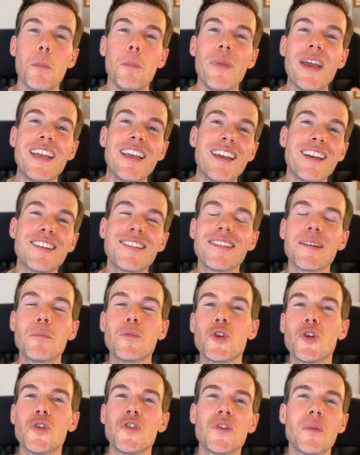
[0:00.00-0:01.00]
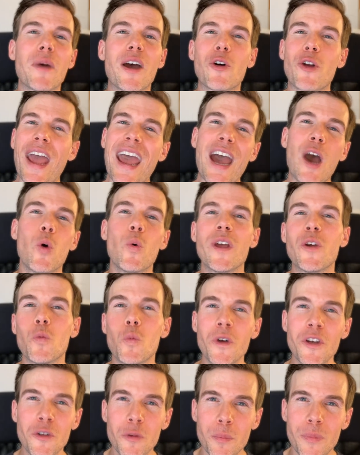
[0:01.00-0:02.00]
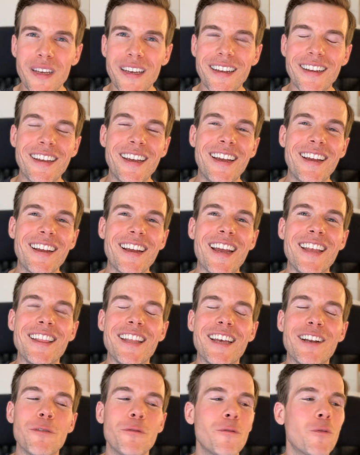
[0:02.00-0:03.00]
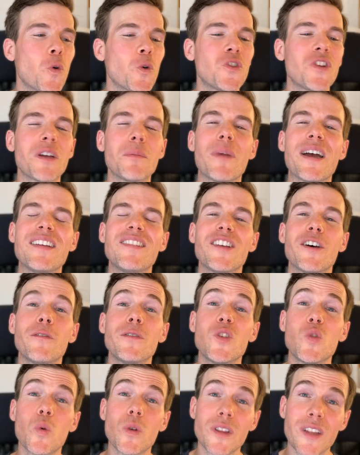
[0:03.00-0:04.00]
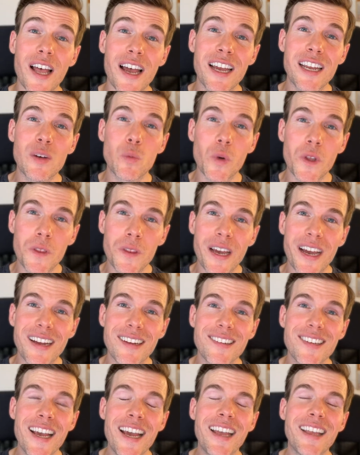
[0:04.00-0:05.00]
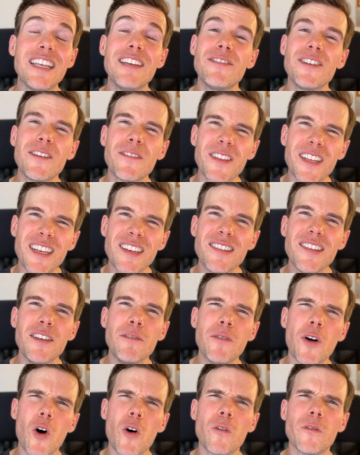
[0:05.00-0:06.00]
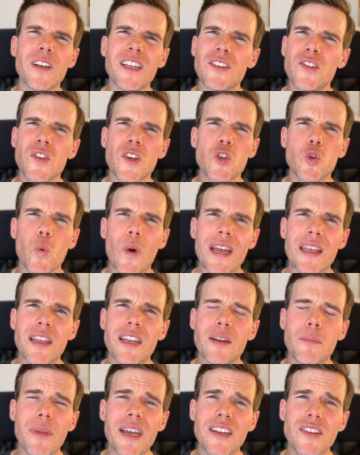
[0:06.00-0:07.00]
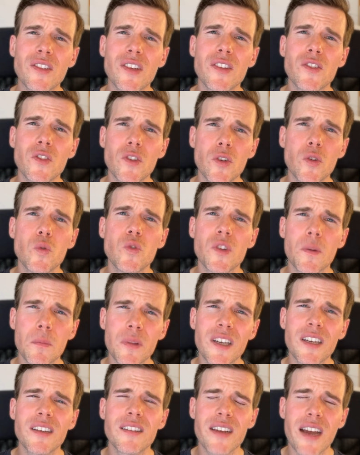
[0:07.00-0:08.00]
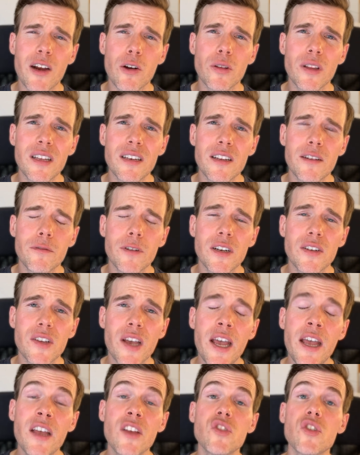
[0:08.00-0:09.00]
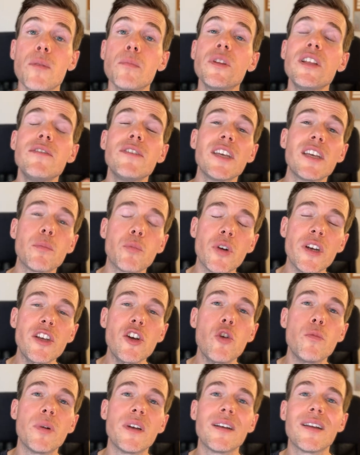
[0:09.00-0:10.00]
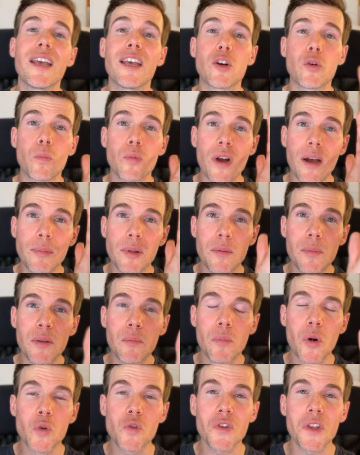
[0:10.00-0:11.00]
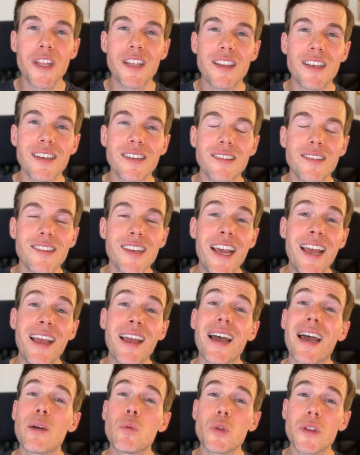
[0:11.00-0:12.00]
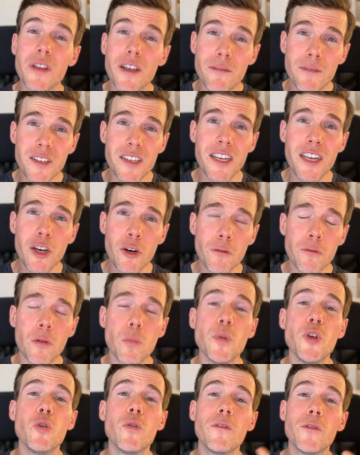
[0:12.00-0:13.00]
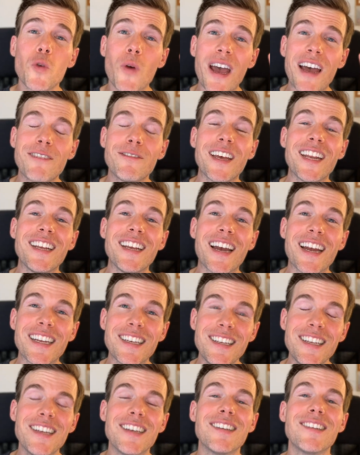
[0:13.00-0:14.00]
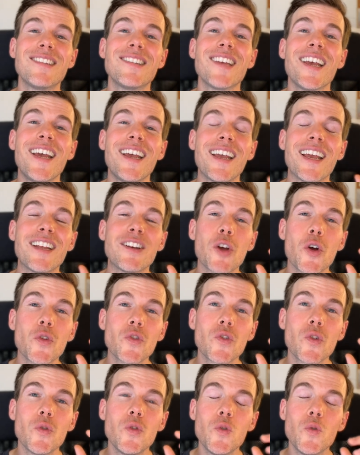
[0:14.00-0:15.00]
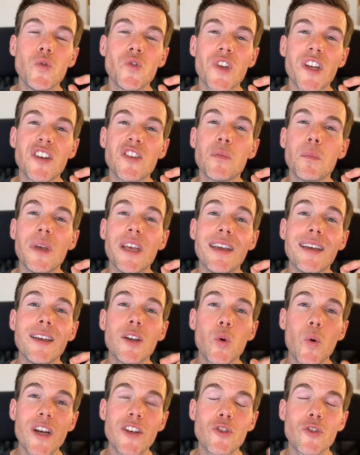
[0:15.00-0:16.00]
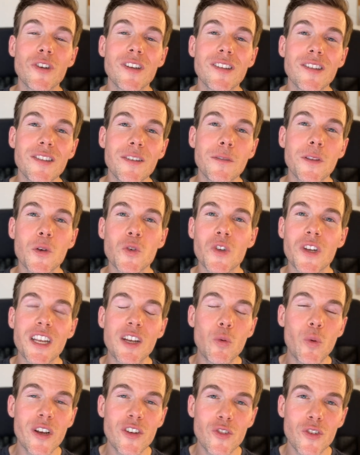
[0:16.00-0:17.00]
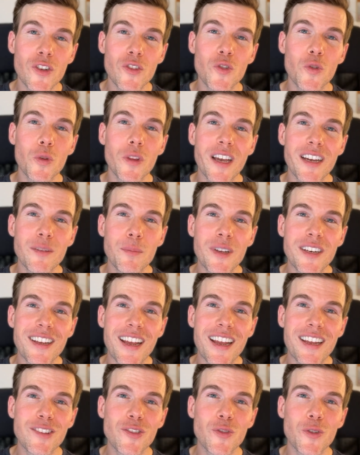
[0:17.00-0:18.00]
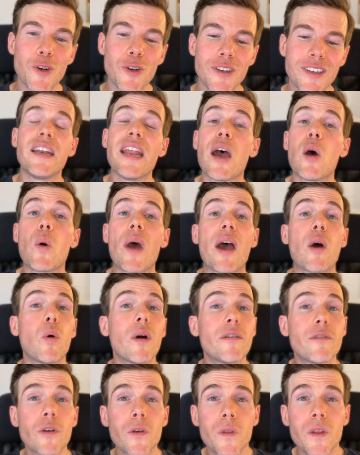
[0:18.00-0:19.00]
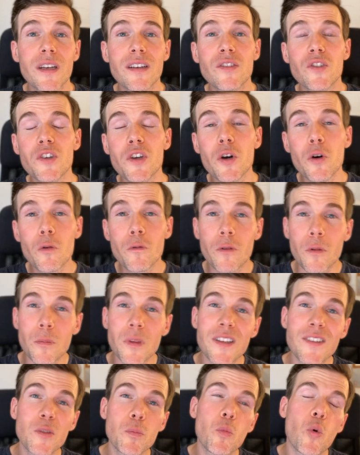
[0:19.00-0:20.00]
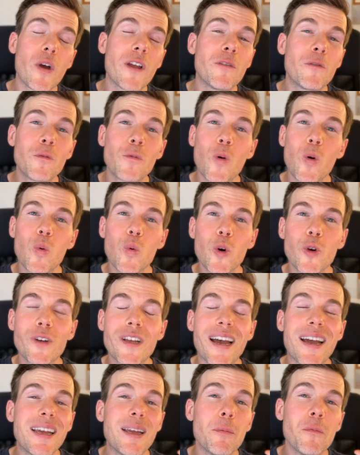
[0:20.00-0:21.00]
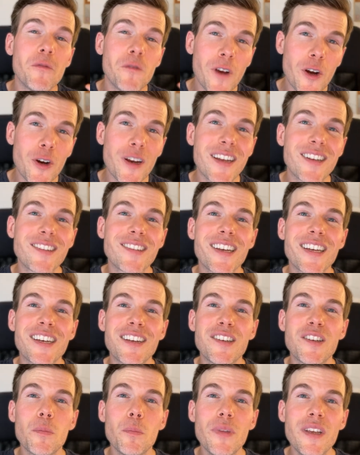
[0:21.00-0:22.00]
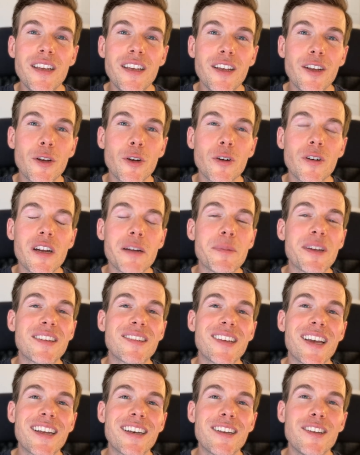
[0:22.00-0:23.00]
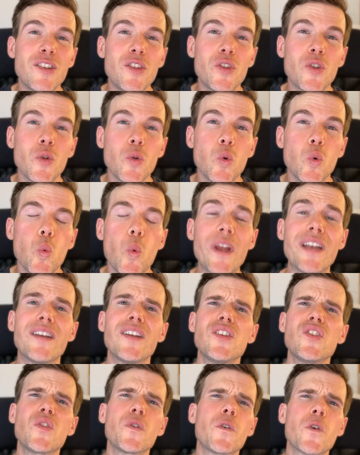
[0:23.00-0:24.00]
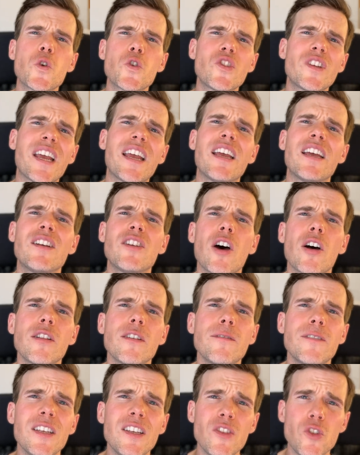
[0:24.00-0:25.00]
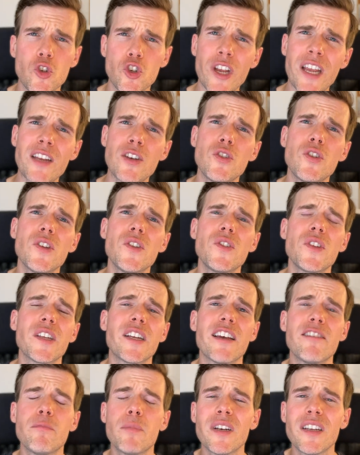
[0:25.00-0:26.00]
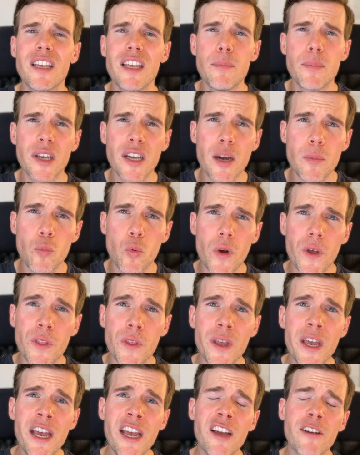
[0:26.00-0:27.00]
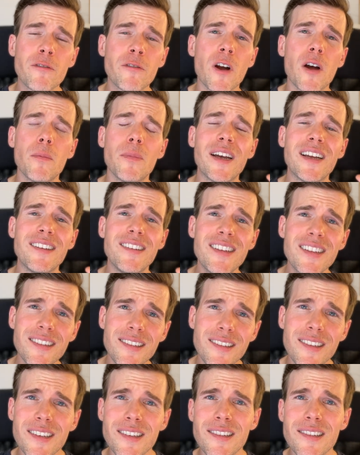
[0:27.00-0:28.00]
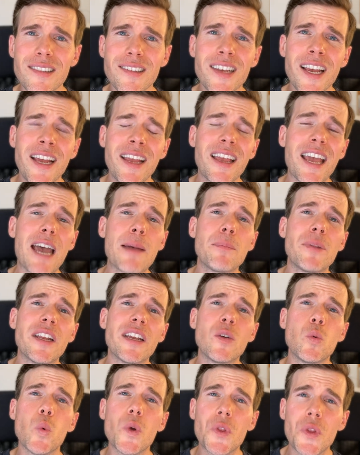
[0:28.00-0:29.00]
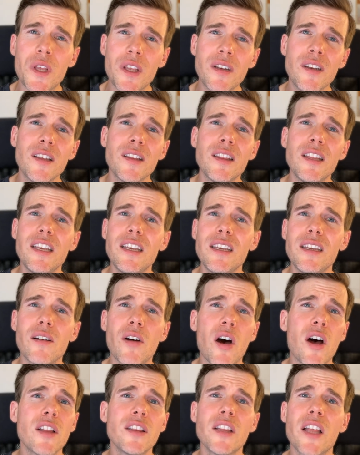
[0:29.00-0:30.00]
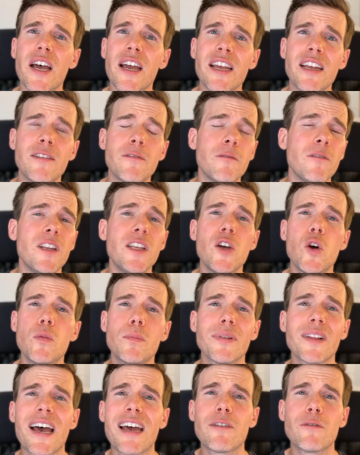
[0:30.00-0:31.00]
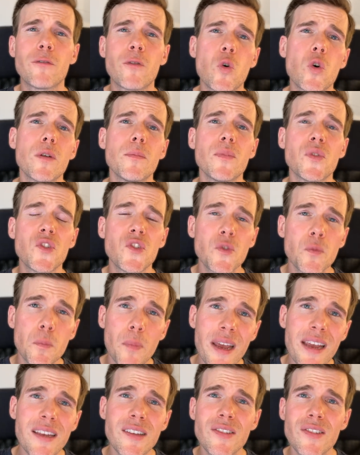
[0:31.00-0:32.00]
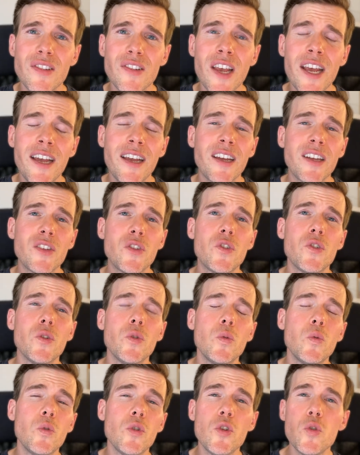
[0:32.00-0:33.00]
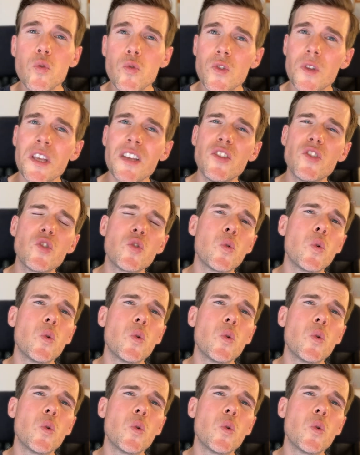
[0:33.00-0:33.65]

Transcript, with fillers: making assumptions about how it will be, and then forcing myself to align with that, even if things evolve in such a way that it makes sense to do something entirely different. So I'm leaving it pretty open. It'll probably be mostly this, I would love to hear from you if you have any ideas, and also do send me questions if there's any questions you'd like me to answer. Now, however things go from this point forward, I am very excited to be here. I'm excited to witness firsthand all of these changes that I've been keeping up with from a distance happening within the online video platform space to use these